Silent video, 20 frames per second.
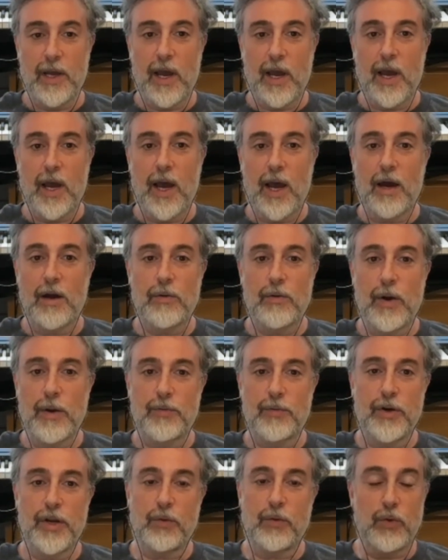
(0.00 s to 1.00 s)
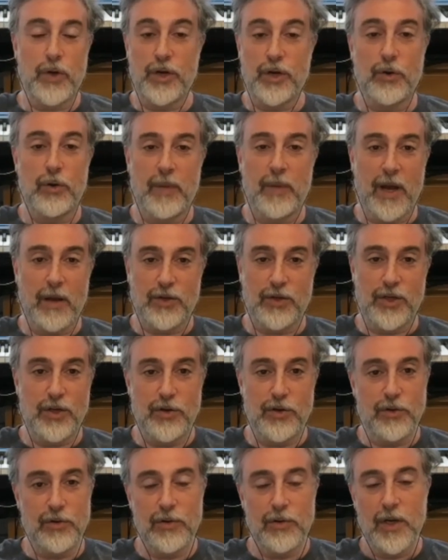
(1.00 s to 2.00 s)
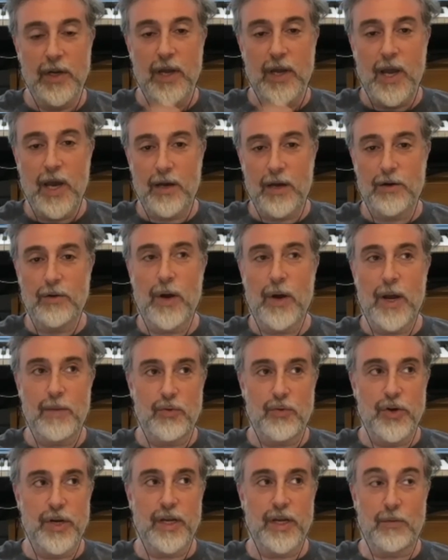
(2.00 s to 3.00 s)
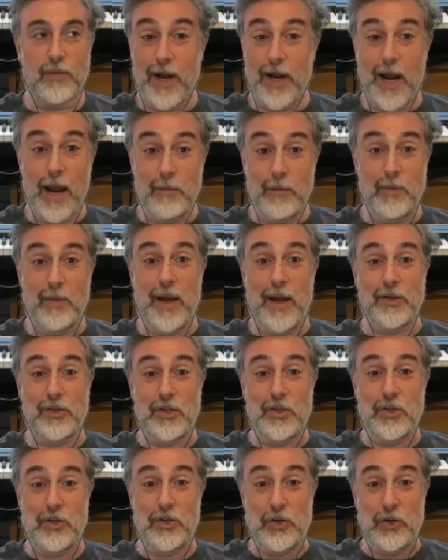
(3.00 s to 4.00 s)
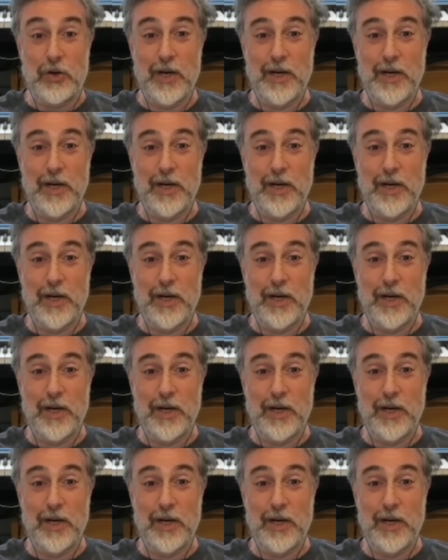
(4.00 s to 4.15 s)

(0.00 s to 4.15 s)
Uh, how do I predict what you're about to do? How do I predict what I'm about to do?